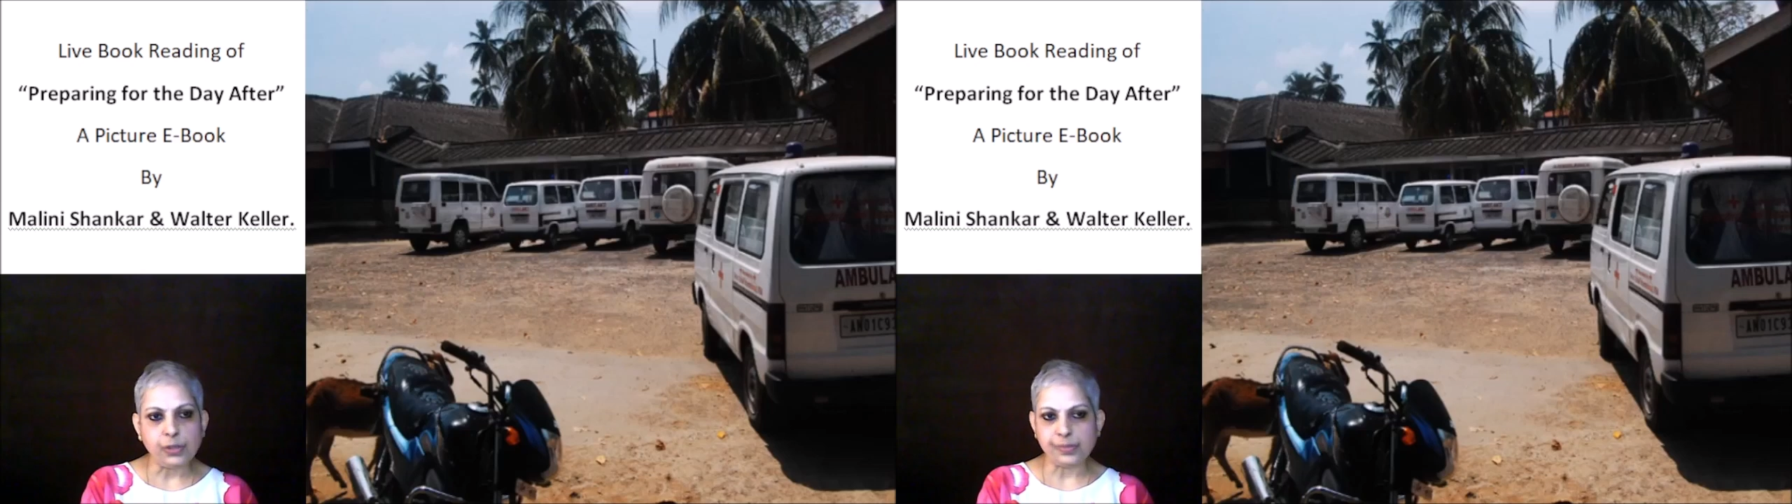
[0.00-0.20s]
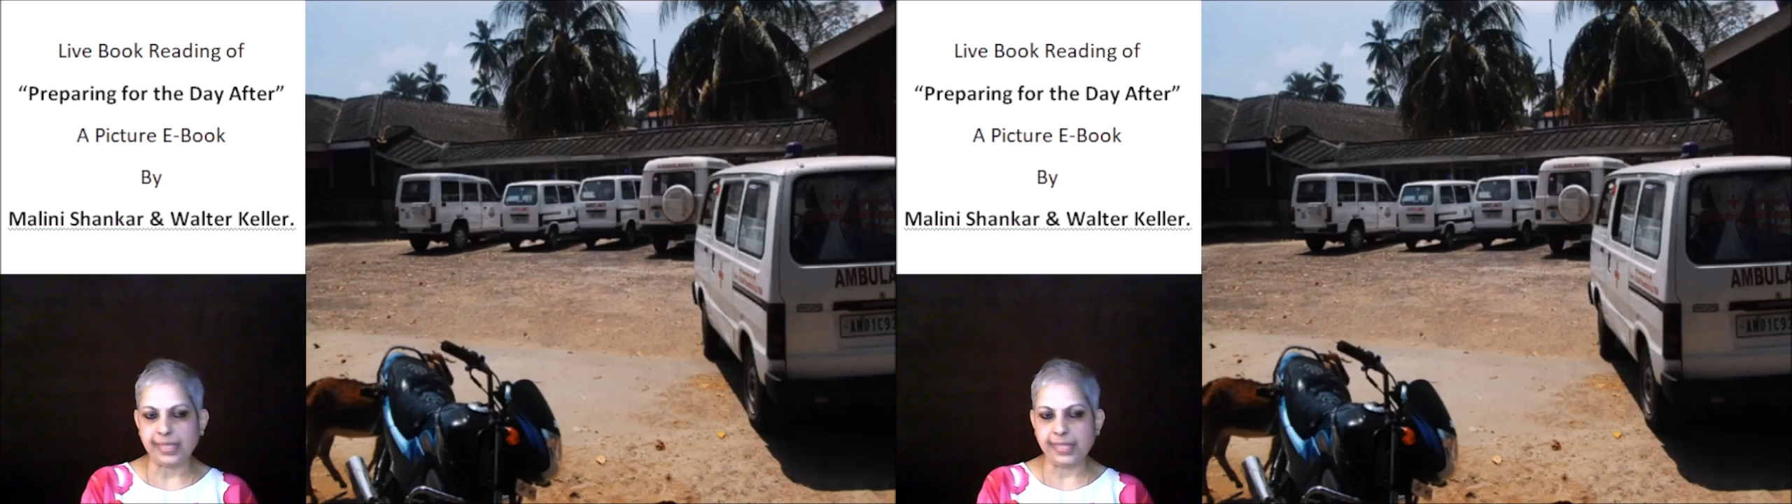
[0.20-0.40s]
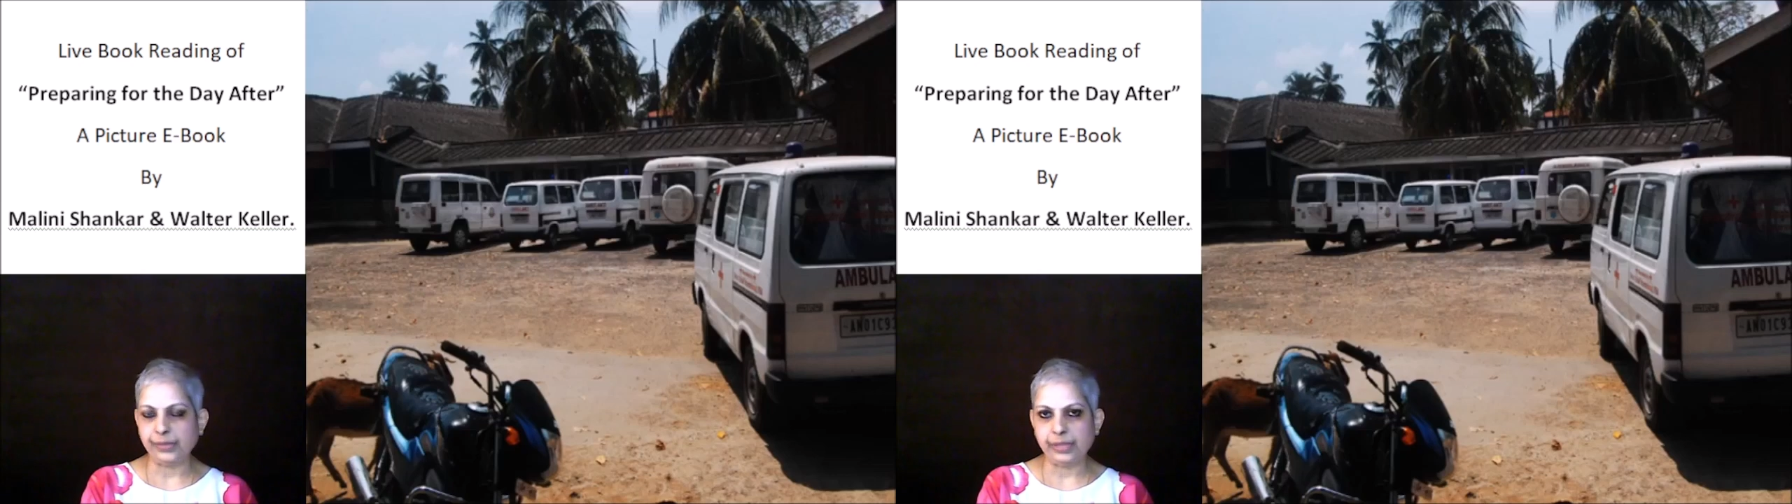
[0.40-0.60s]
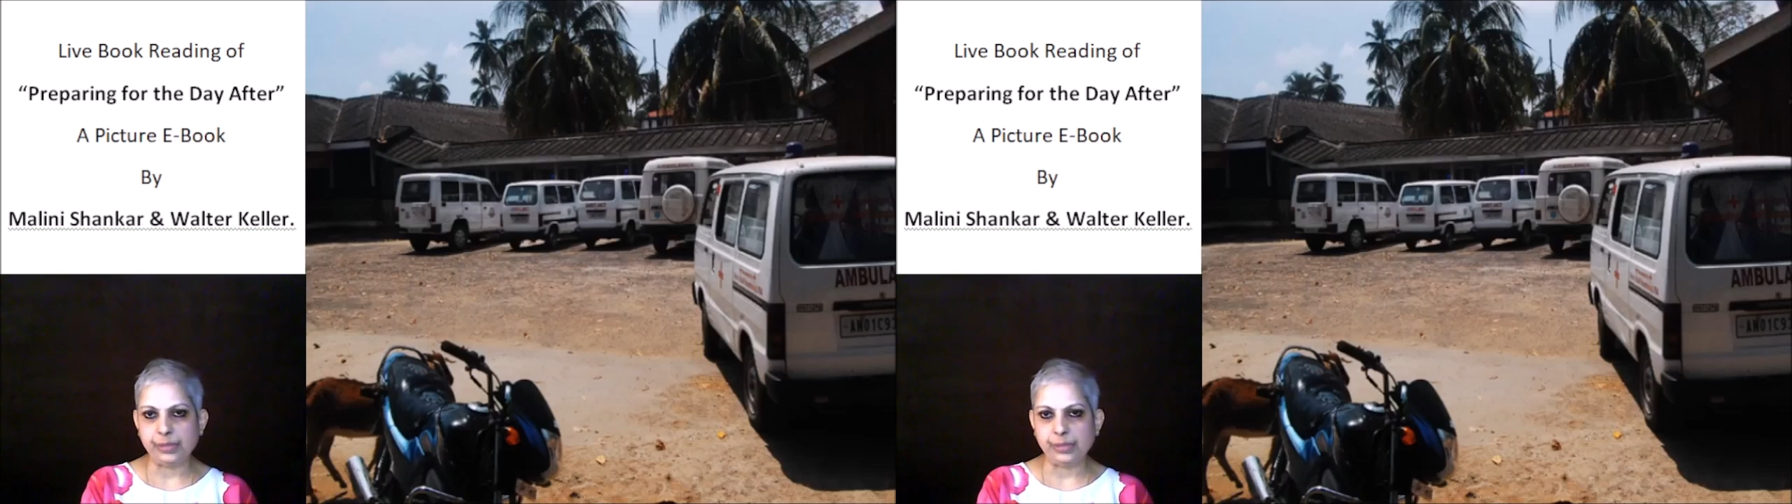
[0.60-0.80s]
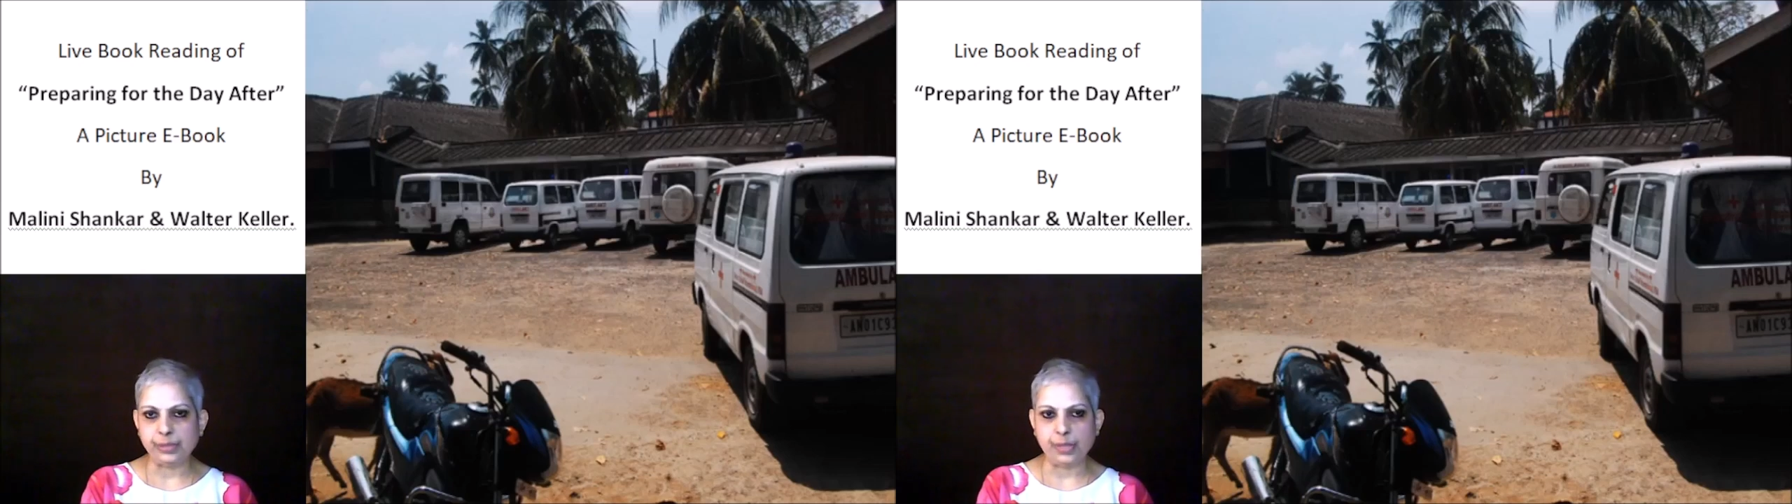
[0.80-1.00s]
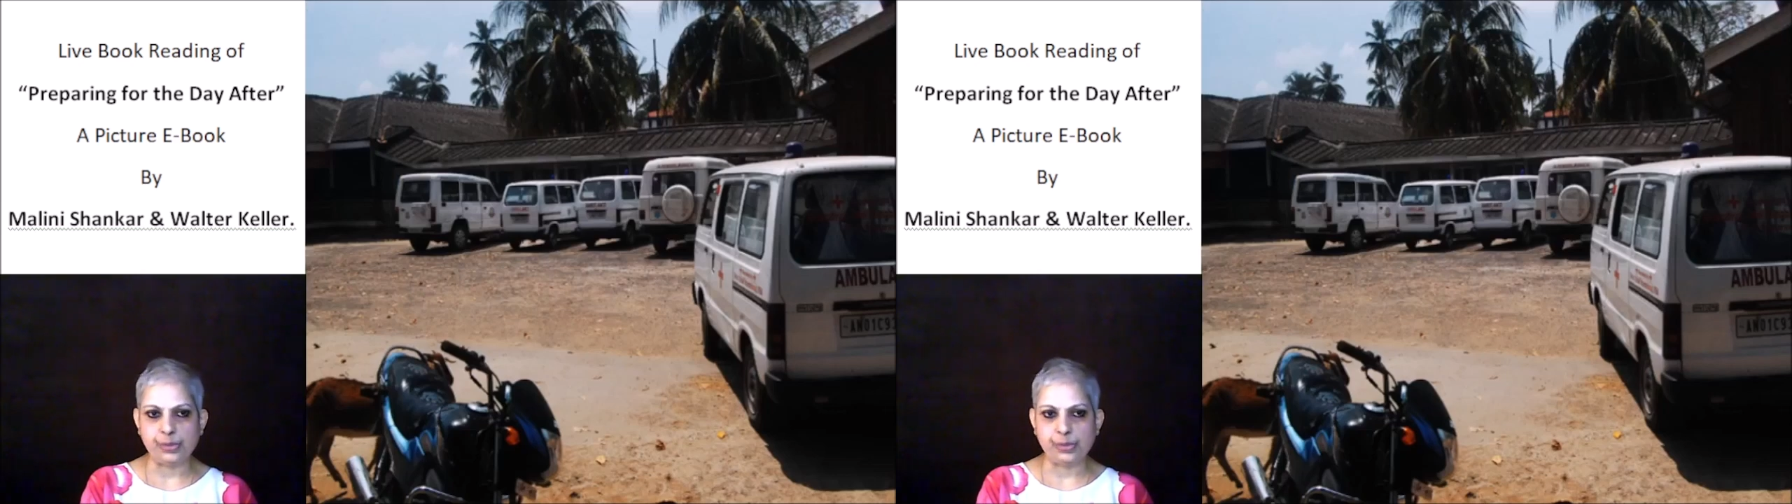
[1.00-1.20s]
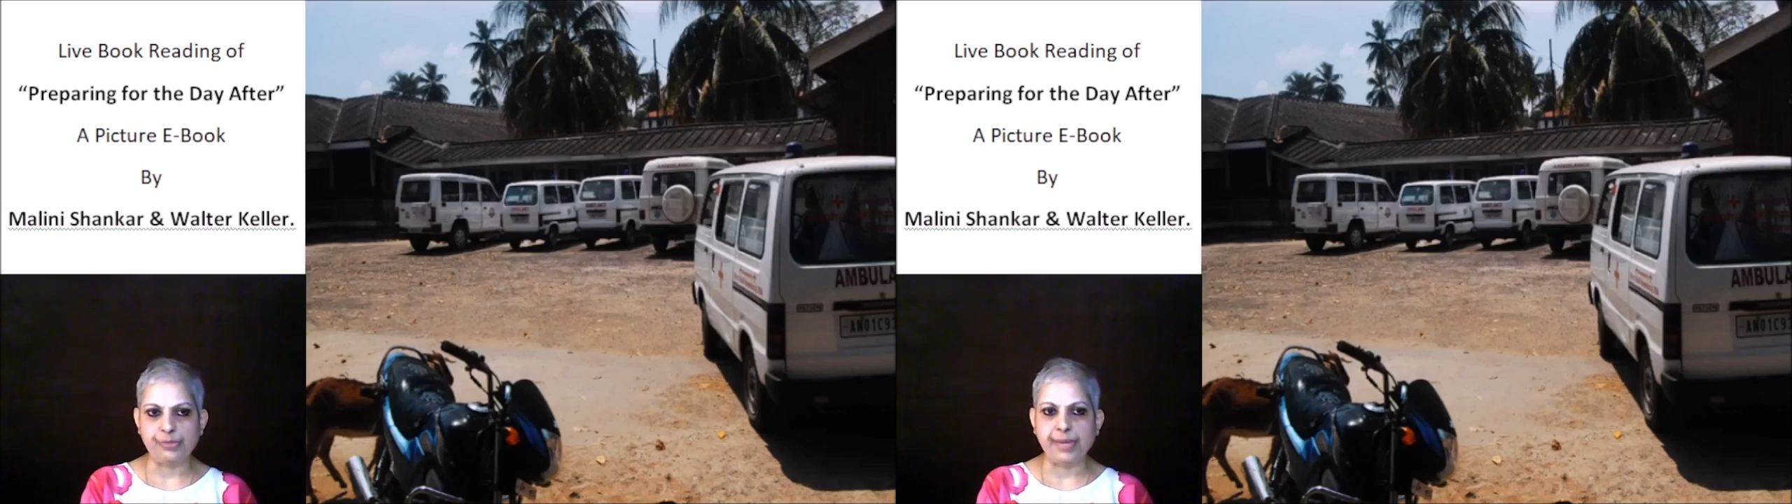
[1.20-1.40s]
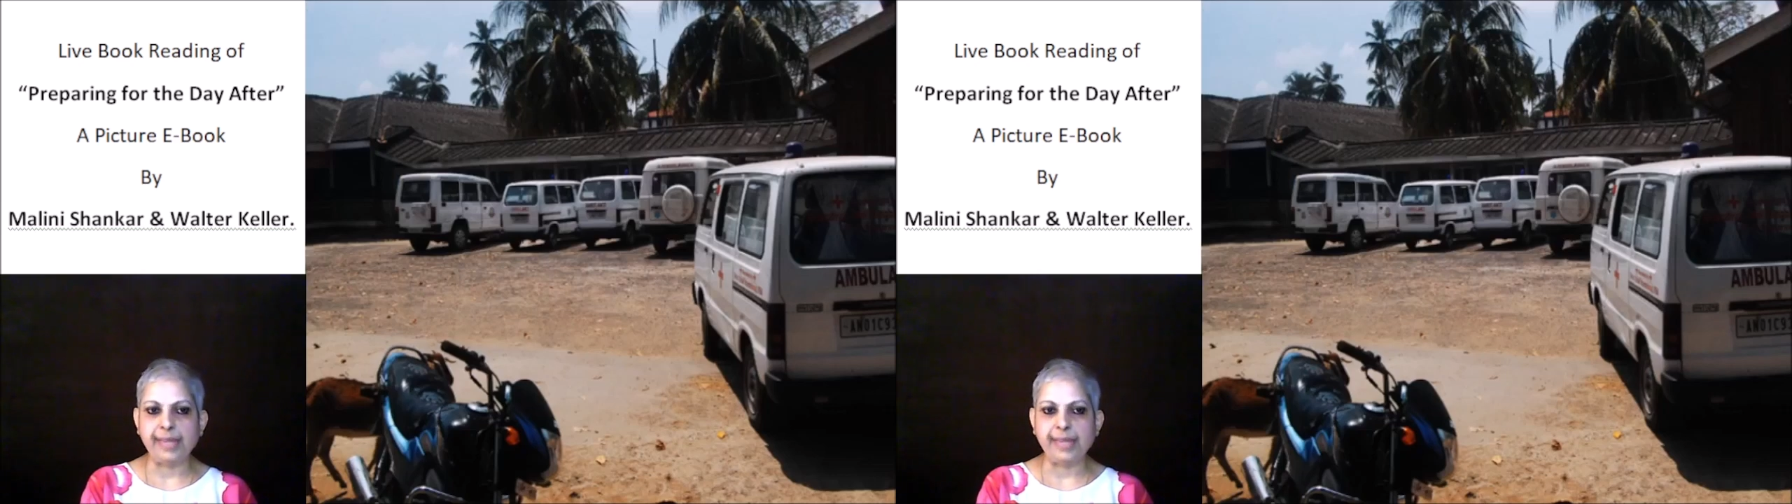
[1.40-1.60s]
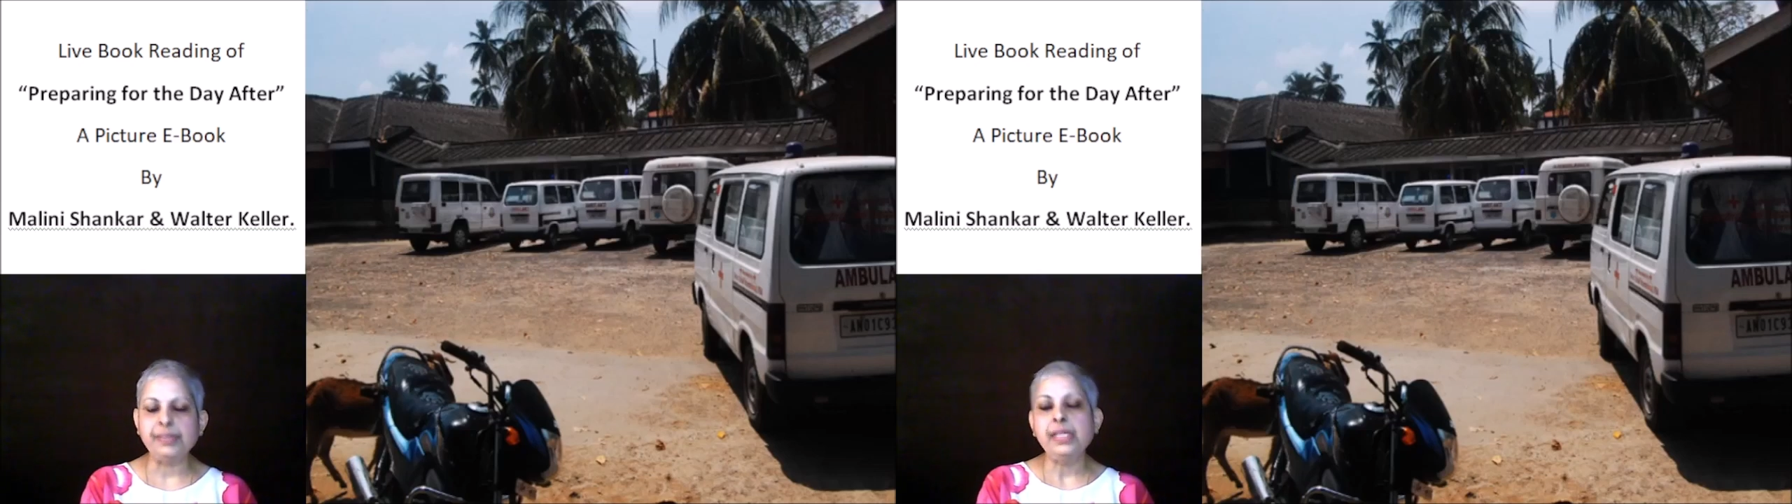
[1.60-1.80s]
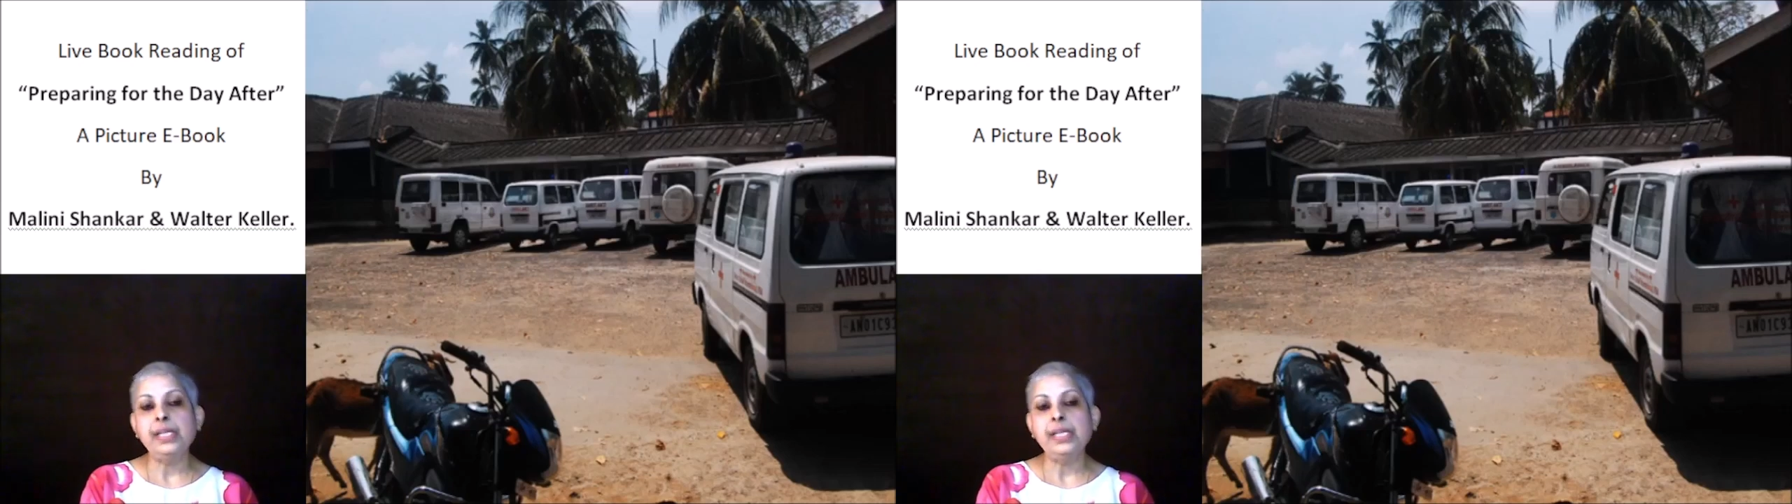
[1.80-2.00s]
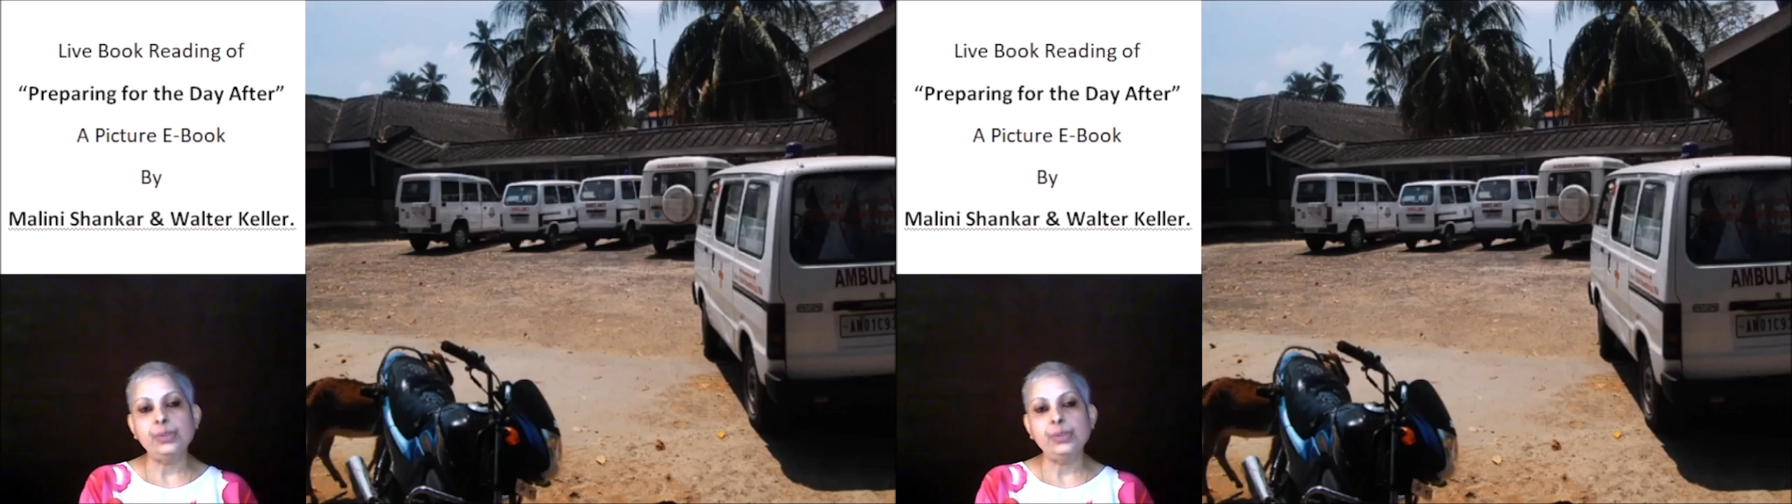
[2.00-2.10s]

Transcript: of January 2005 to